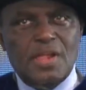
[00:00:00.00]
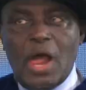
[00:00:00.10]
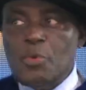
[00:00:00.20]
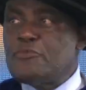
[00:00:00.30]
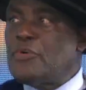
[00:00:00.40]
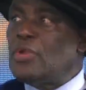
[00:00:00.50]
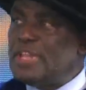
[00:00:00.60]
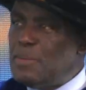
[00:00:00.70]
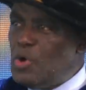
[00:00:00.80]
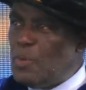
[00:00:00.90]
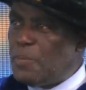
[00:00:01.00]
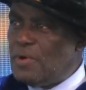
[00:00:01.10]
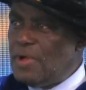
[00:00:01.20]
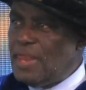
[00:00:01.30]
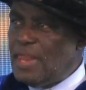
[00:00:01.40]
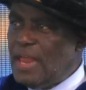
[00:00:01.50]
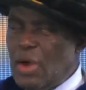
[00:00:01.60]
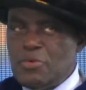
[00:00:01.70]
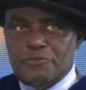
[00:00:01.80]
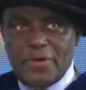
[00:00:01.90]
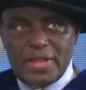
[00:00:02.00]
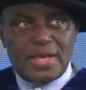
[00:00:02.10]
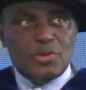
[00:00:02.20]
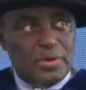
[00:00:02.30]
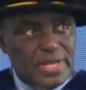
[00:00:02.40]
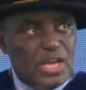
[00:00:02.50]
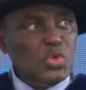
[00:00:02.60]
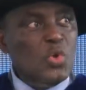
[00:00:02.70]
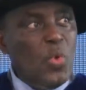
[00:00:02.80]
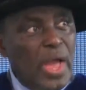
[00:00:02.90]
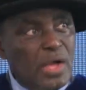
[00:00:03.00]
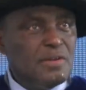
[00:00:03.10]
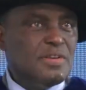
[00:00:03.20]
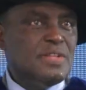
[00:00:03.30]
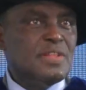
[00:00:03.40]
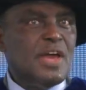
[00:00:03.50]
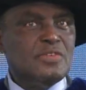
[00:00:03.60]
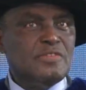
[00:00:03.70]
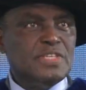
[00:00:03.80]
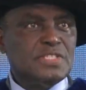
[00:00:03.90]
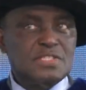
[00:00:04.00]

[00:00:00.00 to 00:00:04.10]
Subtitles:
And we followed them up. And we found that, they are doing well in their universities.